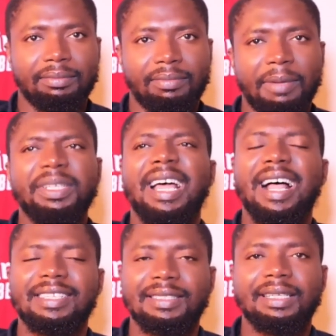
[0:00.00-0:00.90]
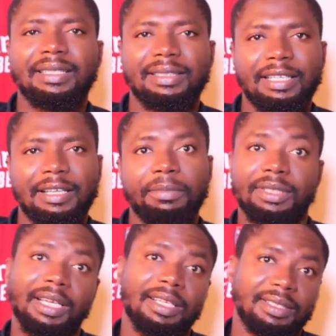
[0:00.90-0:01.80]
I mean, Arsenal and Arteta have been
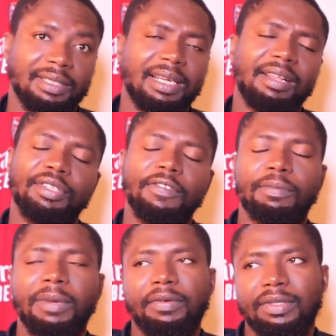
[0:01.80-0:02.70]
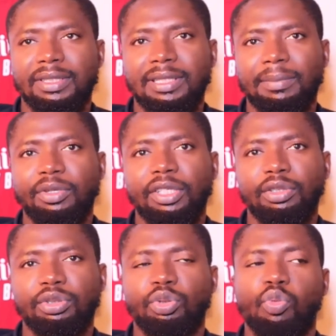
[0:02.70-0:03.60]
targeted. And I'll give you my reasons. I'm not here
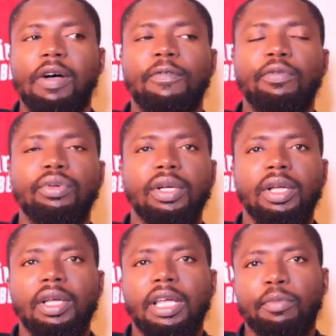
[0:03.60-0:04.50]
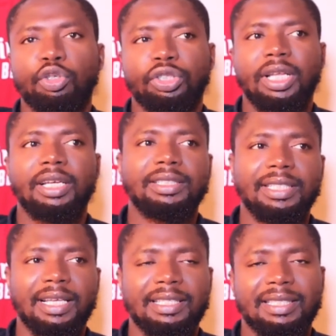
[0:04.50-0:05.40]
just to waffle emotionality
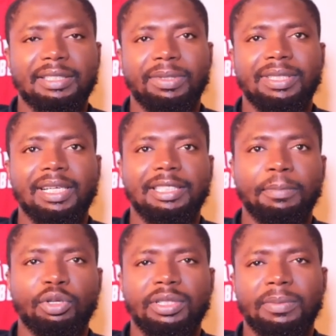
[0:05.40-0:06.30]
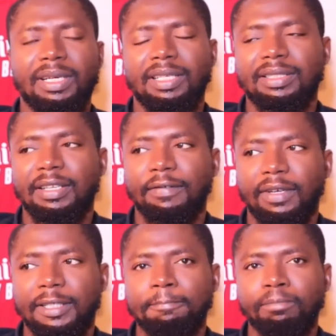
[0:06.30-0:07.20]
and sentimentality because I'm an Arsenal
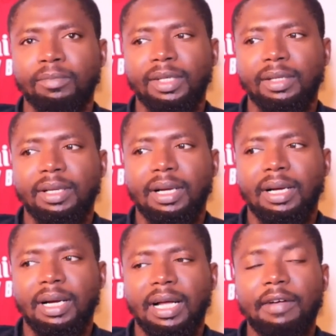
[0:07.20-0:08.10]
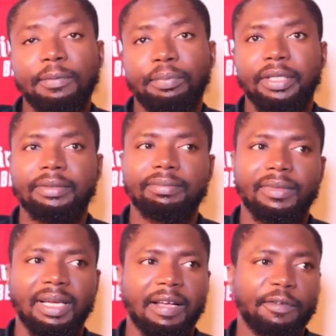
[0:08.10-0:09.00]
fan. I have a brain.
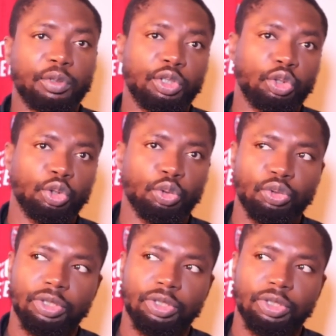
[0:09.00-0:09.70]
I have to put it to use.